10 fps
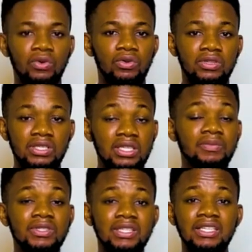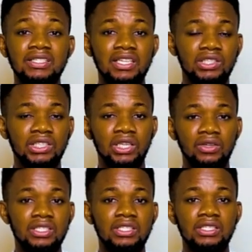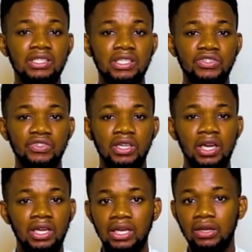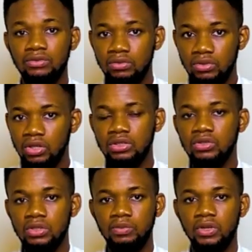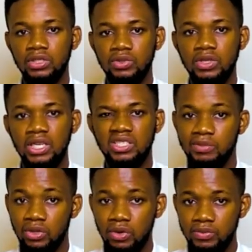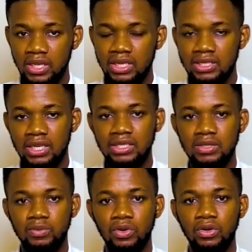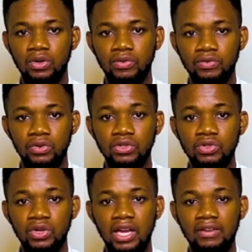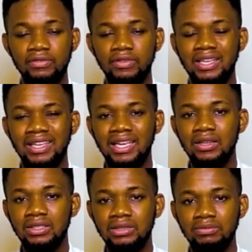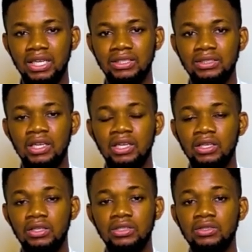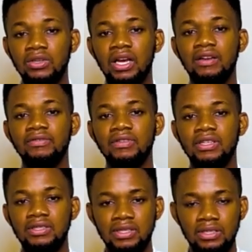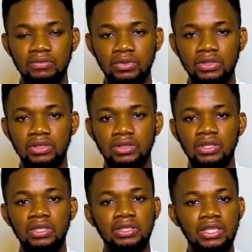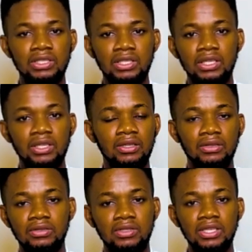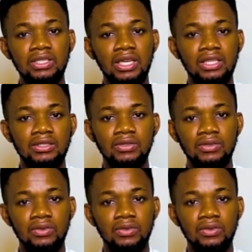more. Sleep is essential. It's necessary. Now, not to the point where it becomes excess, but for you to have a healthy mind, you need to have a sane body. There's a saying that,